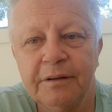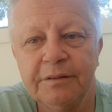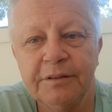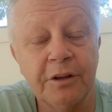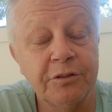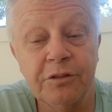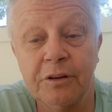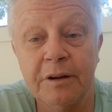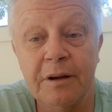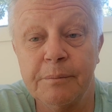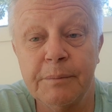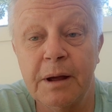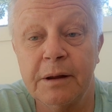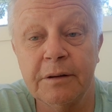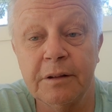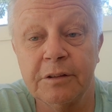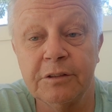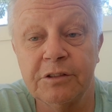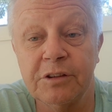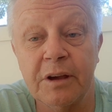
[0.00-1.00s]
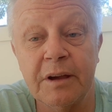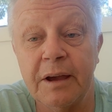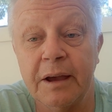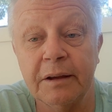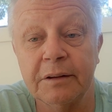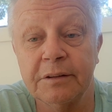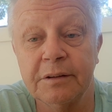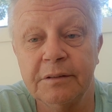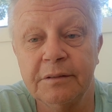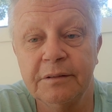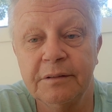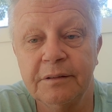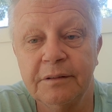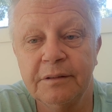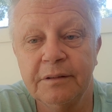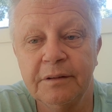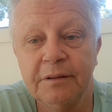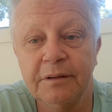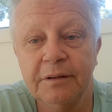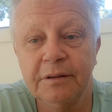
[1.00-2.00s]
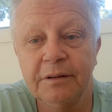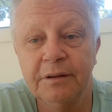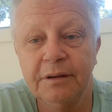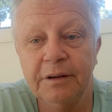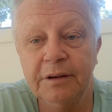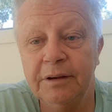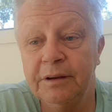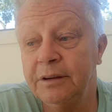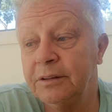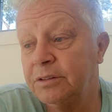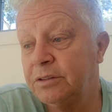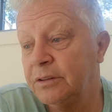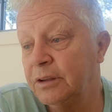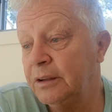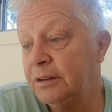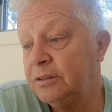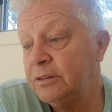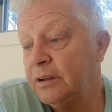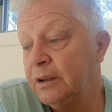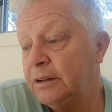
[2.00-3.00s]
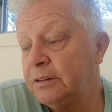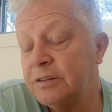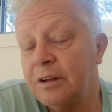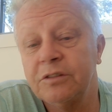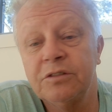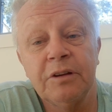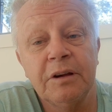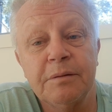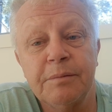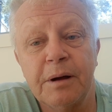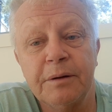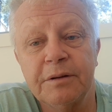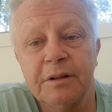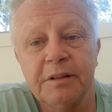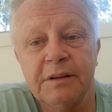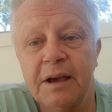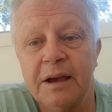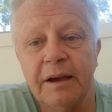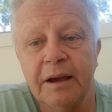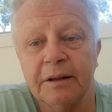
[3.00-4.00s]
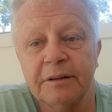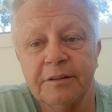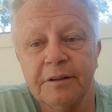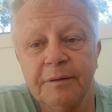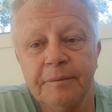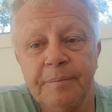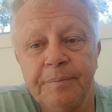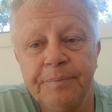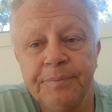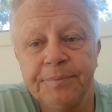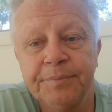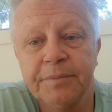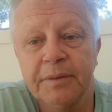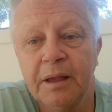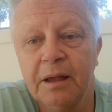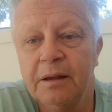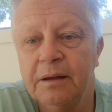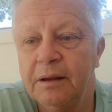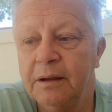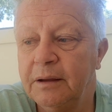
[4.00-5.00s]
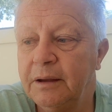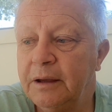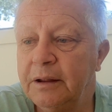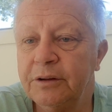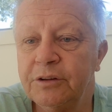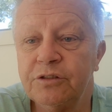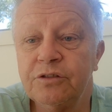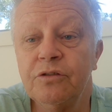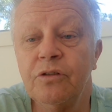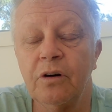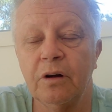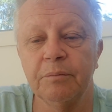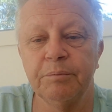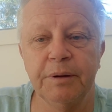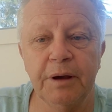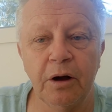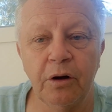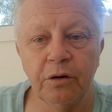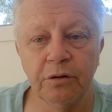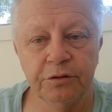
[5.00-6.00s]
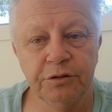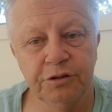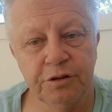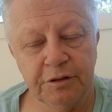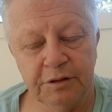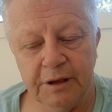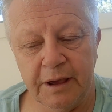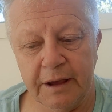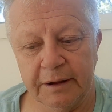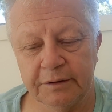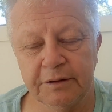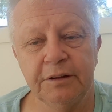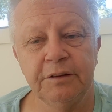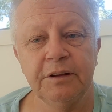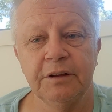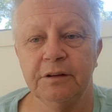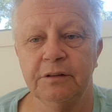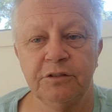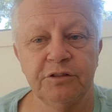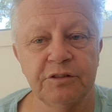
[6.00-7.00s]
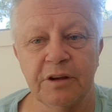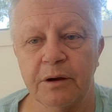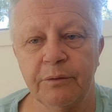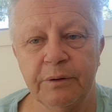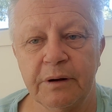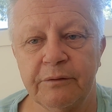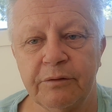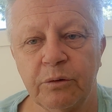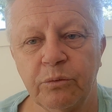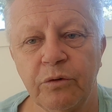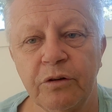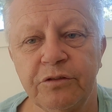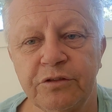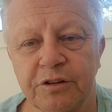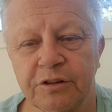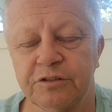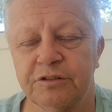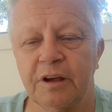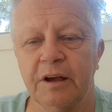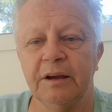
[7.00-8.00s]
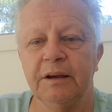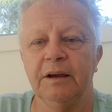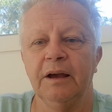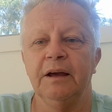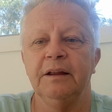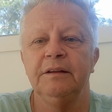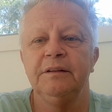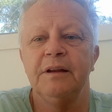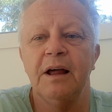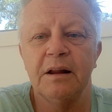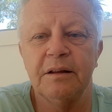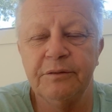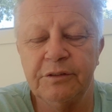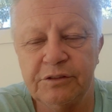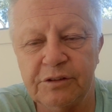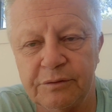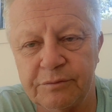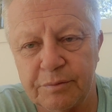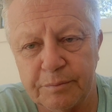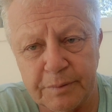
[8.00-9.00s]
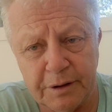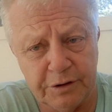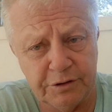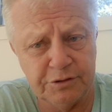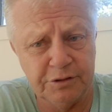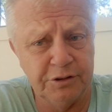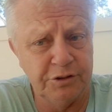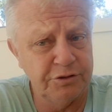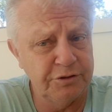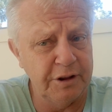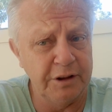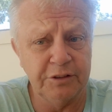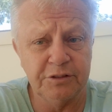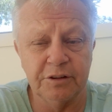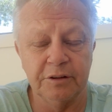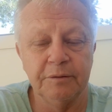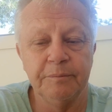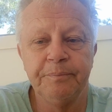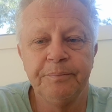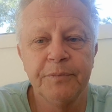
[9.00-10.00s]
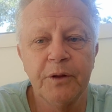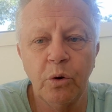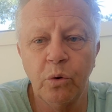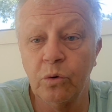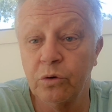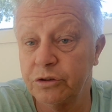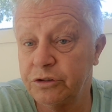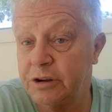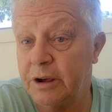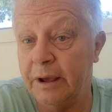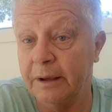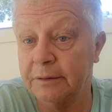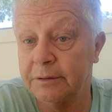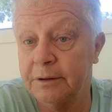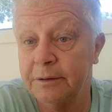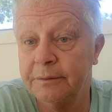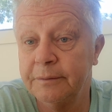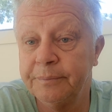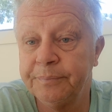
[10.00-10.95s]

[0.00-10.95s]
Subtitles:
doesn't come under this act. It doesn't come under the act. It is not beholden to the act. It can say whatever it wants to say, and none of its information is censored or checked.